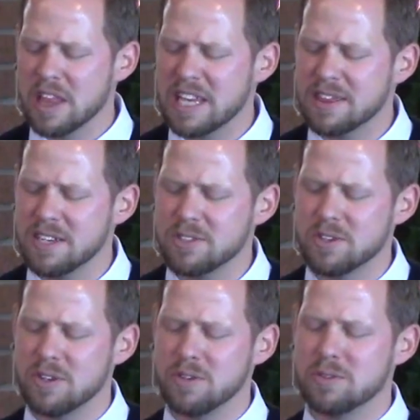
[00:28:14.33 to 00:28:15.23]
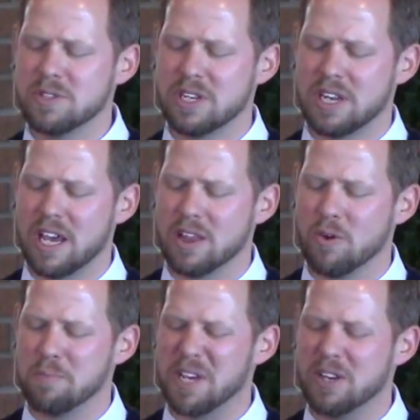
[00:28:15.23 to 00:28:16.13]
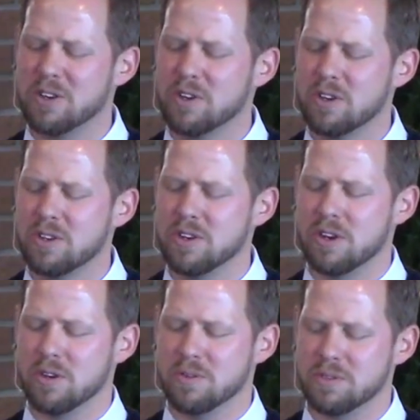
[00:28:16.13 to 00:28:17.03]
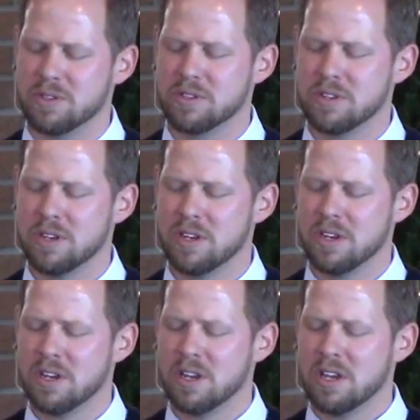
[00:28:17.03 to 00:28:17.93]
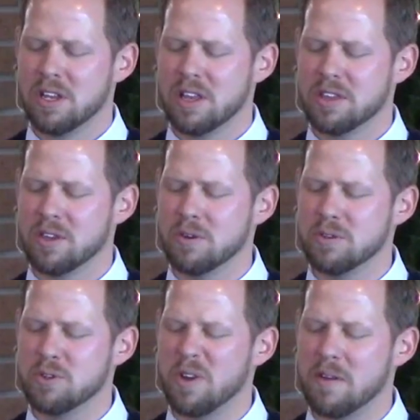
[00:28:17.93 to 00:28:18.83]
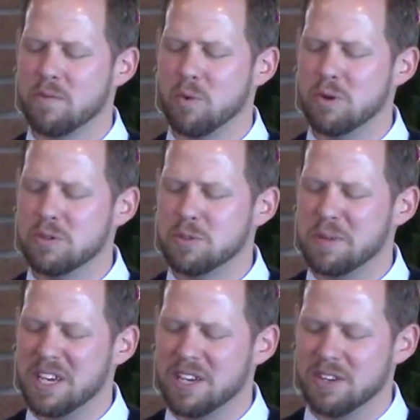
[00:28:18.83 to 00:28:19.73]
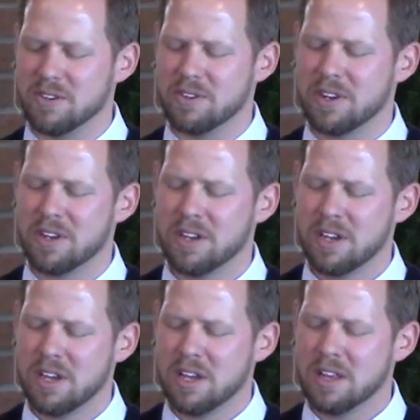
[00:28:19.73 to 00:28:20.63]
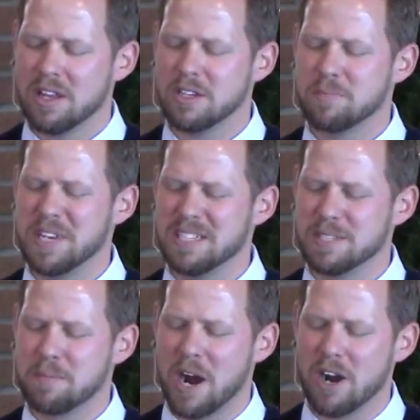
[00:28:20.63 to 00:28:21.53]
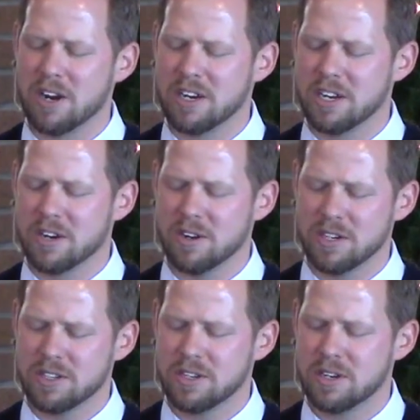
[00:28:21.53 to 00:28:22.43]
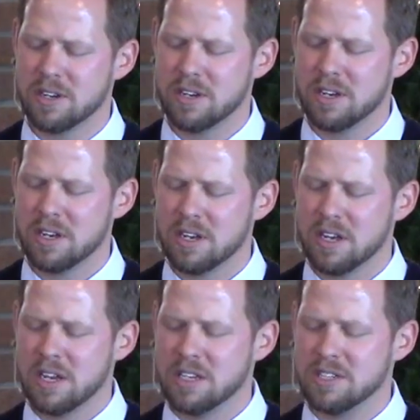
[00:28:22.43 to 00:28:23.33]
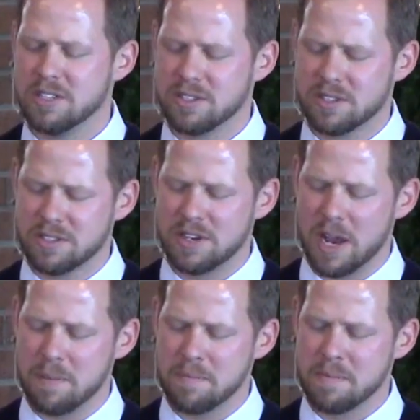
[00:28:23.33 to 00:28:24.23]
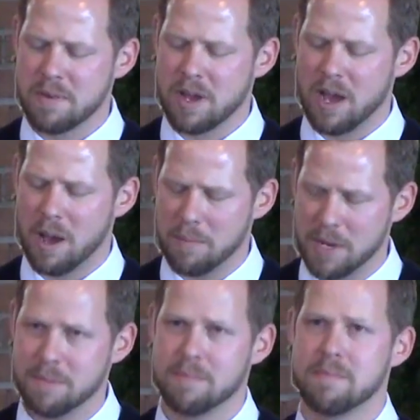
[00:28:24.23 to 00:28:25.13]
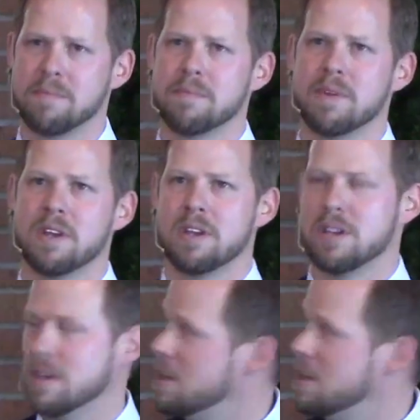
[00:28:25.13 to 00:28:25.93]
Let this news today, Lord, be good news. Let those who have wounds be healed. Let us be inspired and encouraged. In Jesus' name, amen.